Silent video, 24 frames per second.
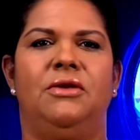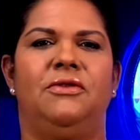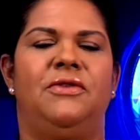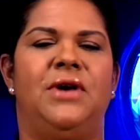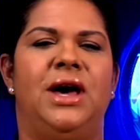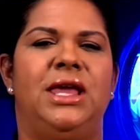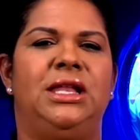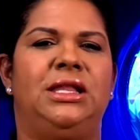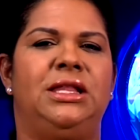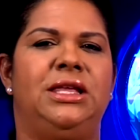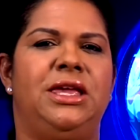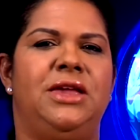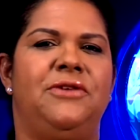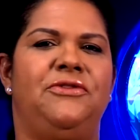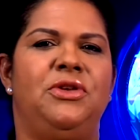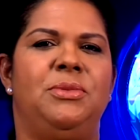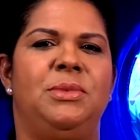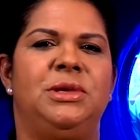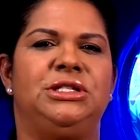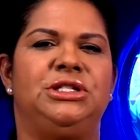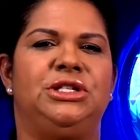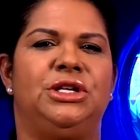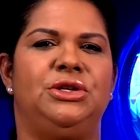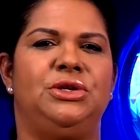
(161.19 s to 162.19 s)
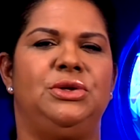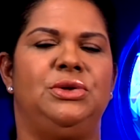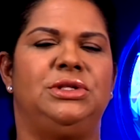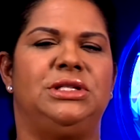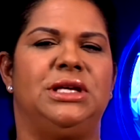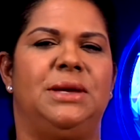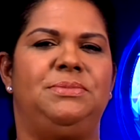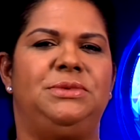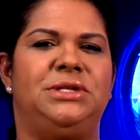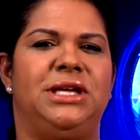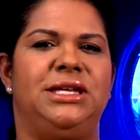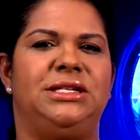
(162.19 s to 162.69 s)
Finally, if you missed our news
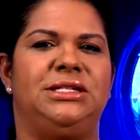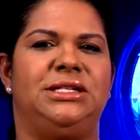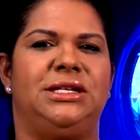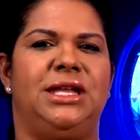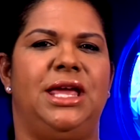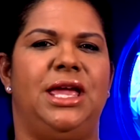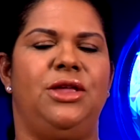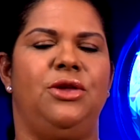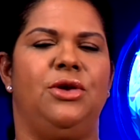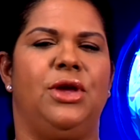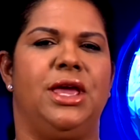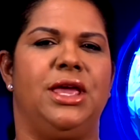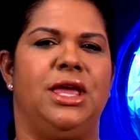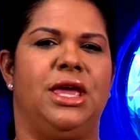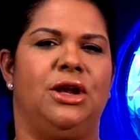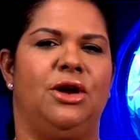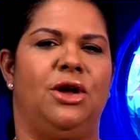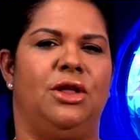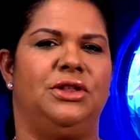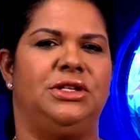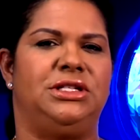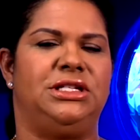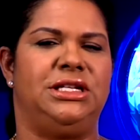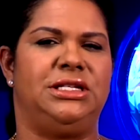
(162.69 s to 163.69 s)
update today, you can get all the